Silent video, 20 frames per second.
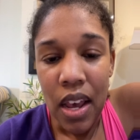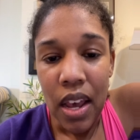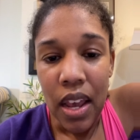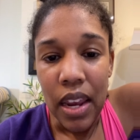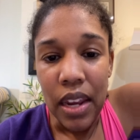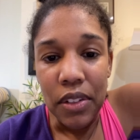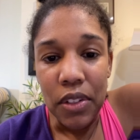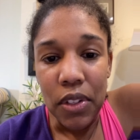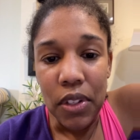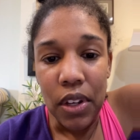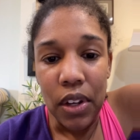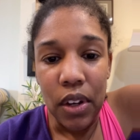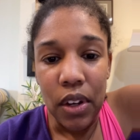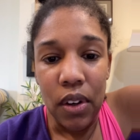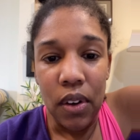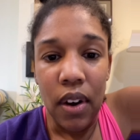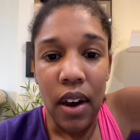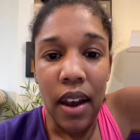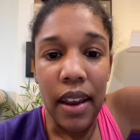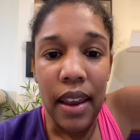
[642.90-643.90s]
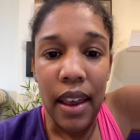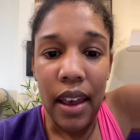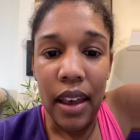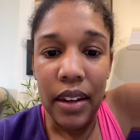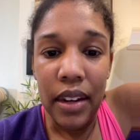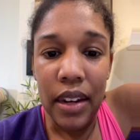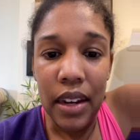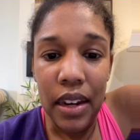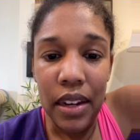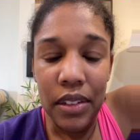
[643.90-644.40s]
And so I
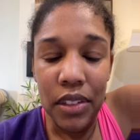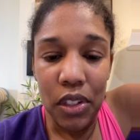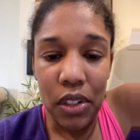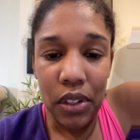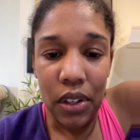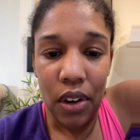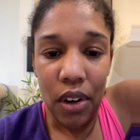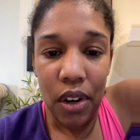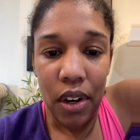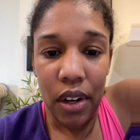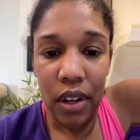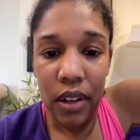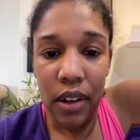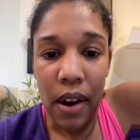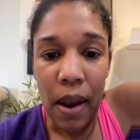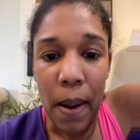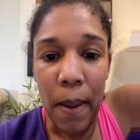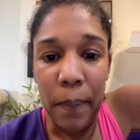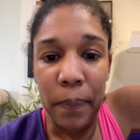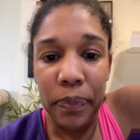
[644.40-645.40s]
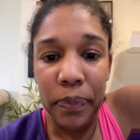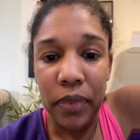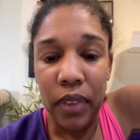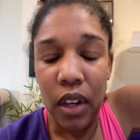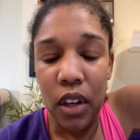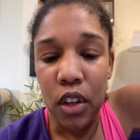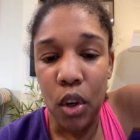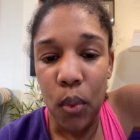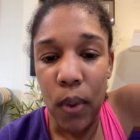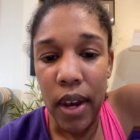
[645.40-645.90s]
had Instacart um,
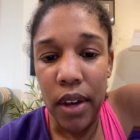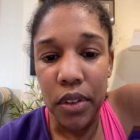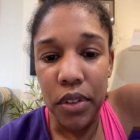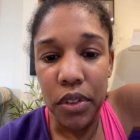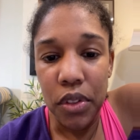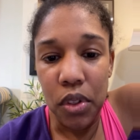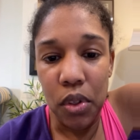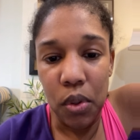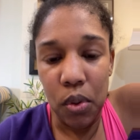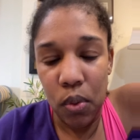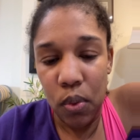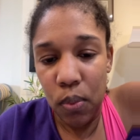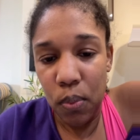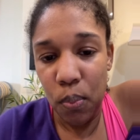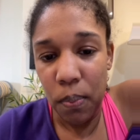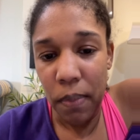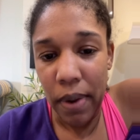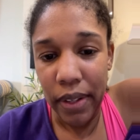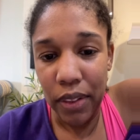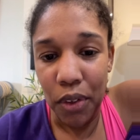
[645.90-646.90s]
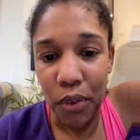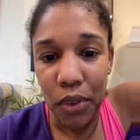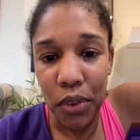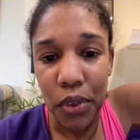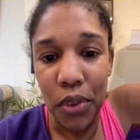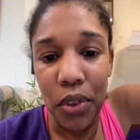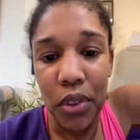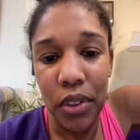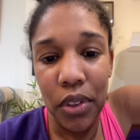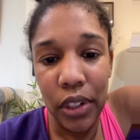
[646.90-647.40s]
go out to my
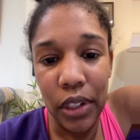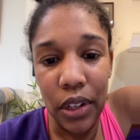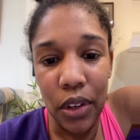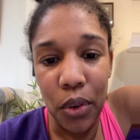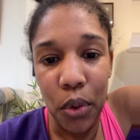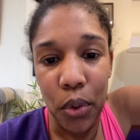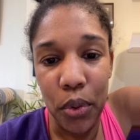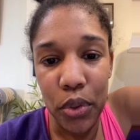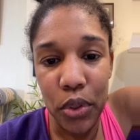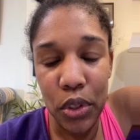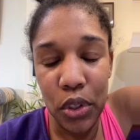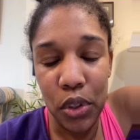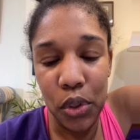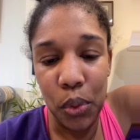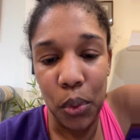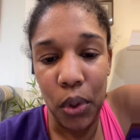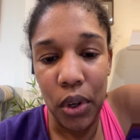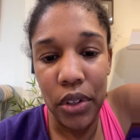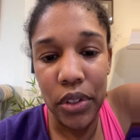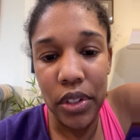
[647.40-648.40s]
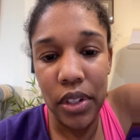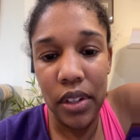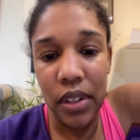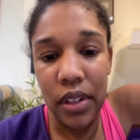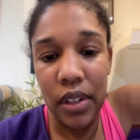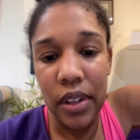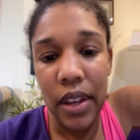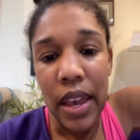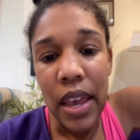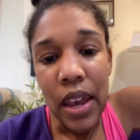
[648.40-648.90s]
local, you know, grocery store
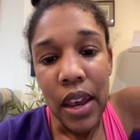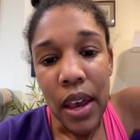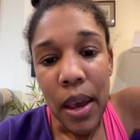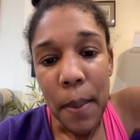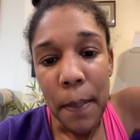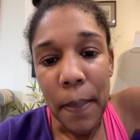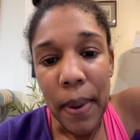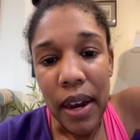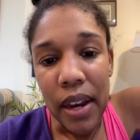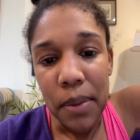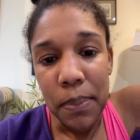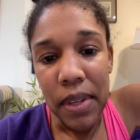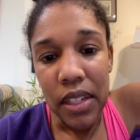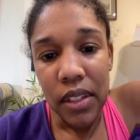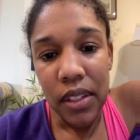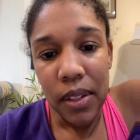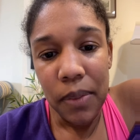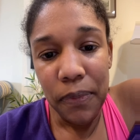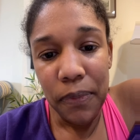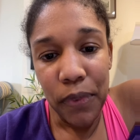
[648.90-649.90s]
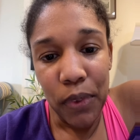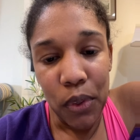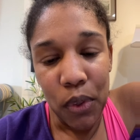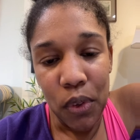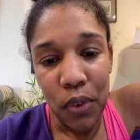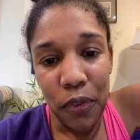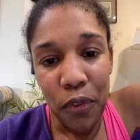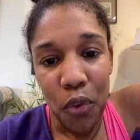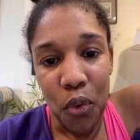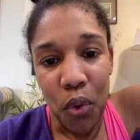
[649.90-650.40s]
to buy me some
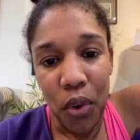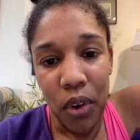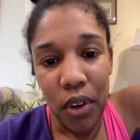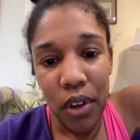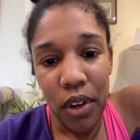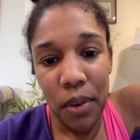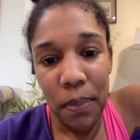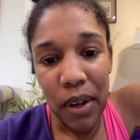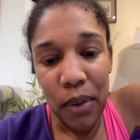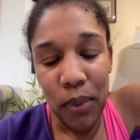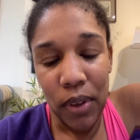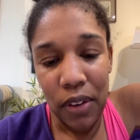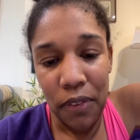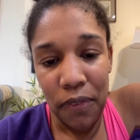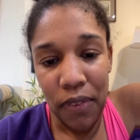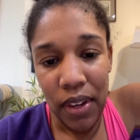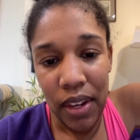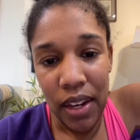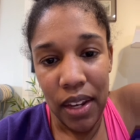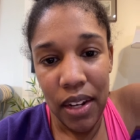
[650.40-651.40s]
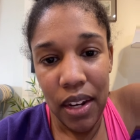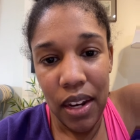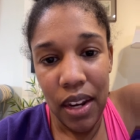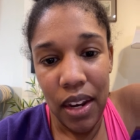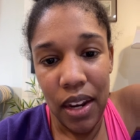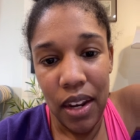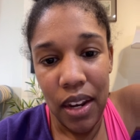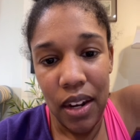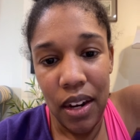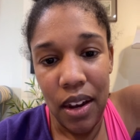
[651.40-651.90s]
food for my refeed.
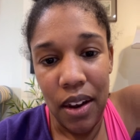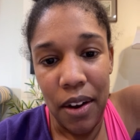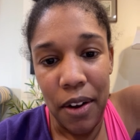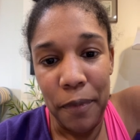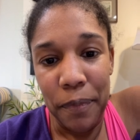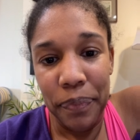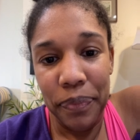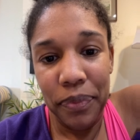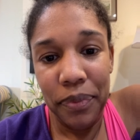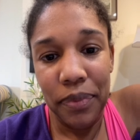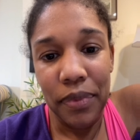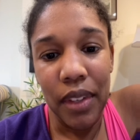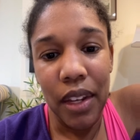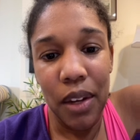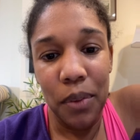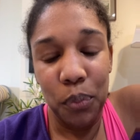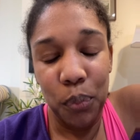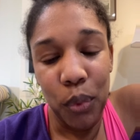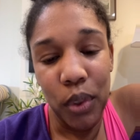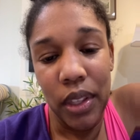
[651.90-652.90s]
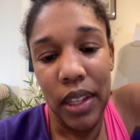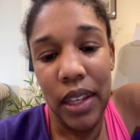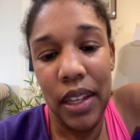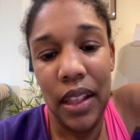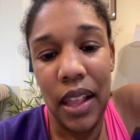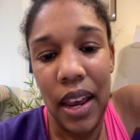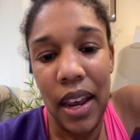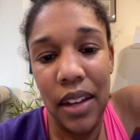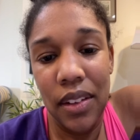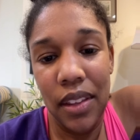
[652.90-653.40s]
And um, I'm really
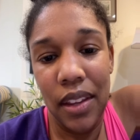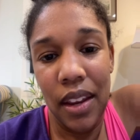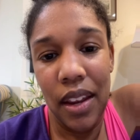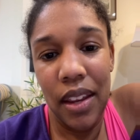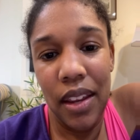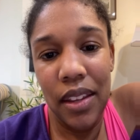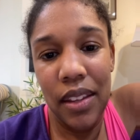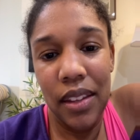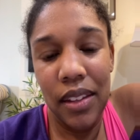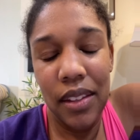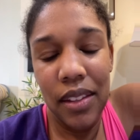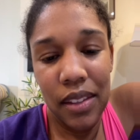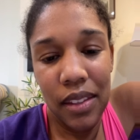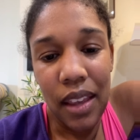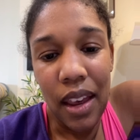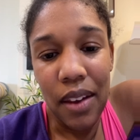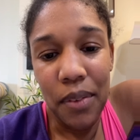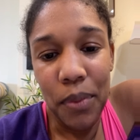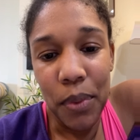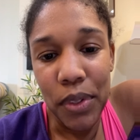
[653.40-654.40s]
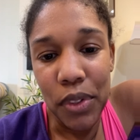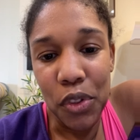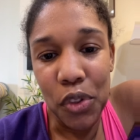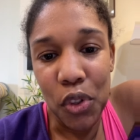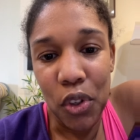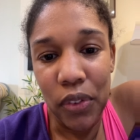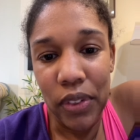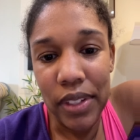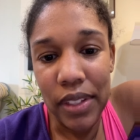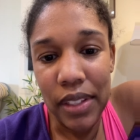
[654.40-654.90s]
glad that that was a
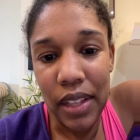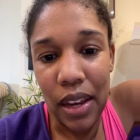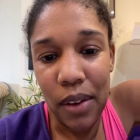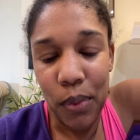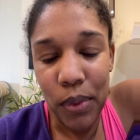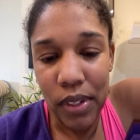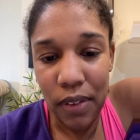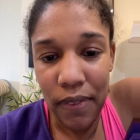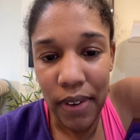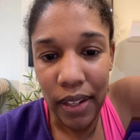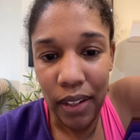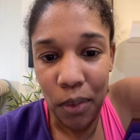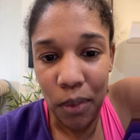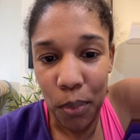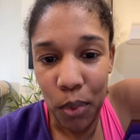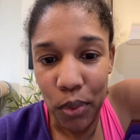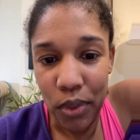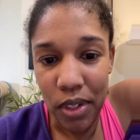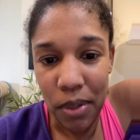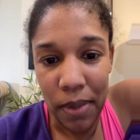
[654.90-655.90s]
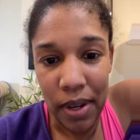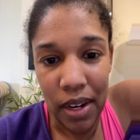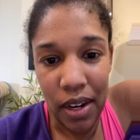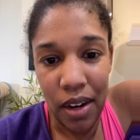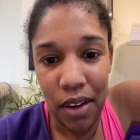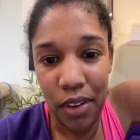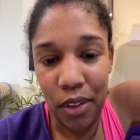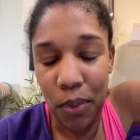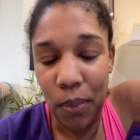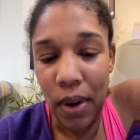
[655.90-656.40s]
service that was available to me.
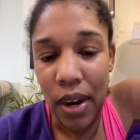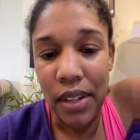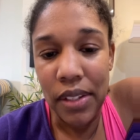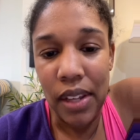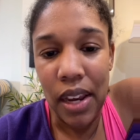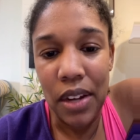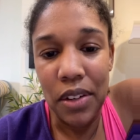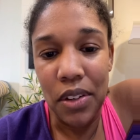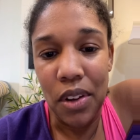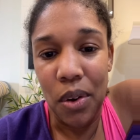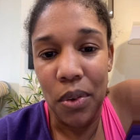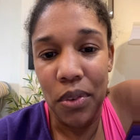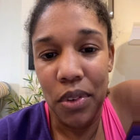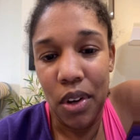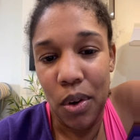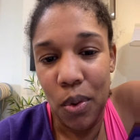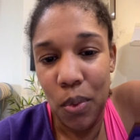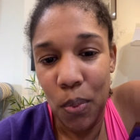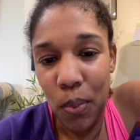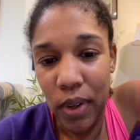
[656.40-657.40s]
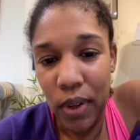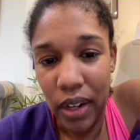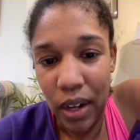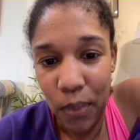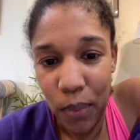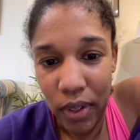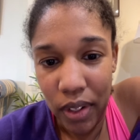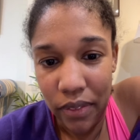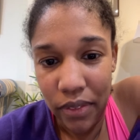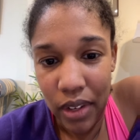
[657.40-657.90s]
Otherwise, I don't know what I
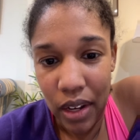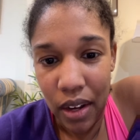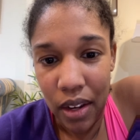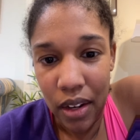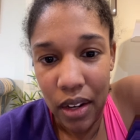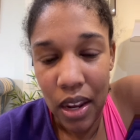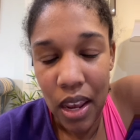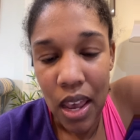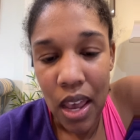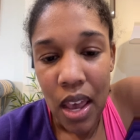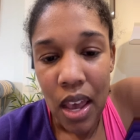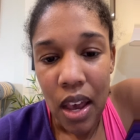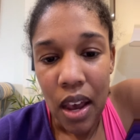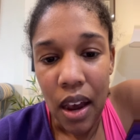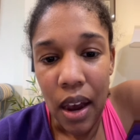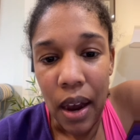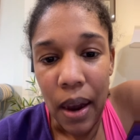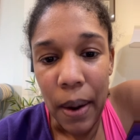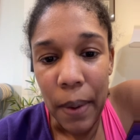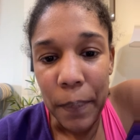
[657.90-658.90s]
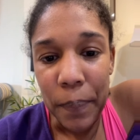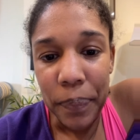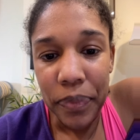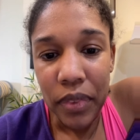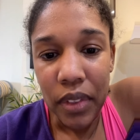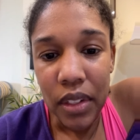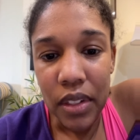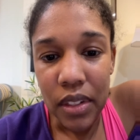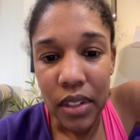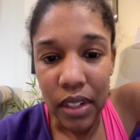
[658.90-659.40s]
would have done um,
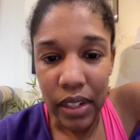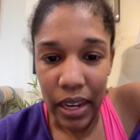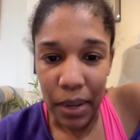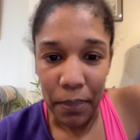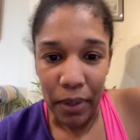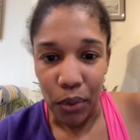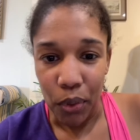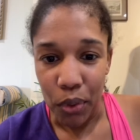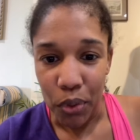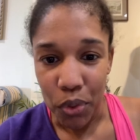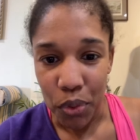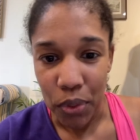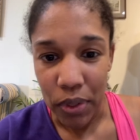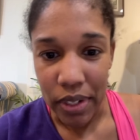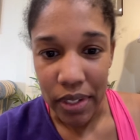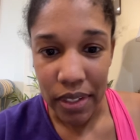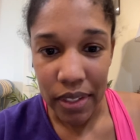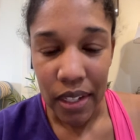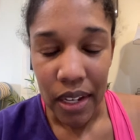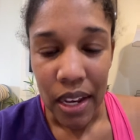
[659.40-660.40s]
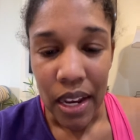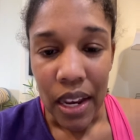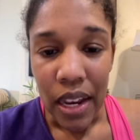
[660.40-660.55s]
to get my groceries.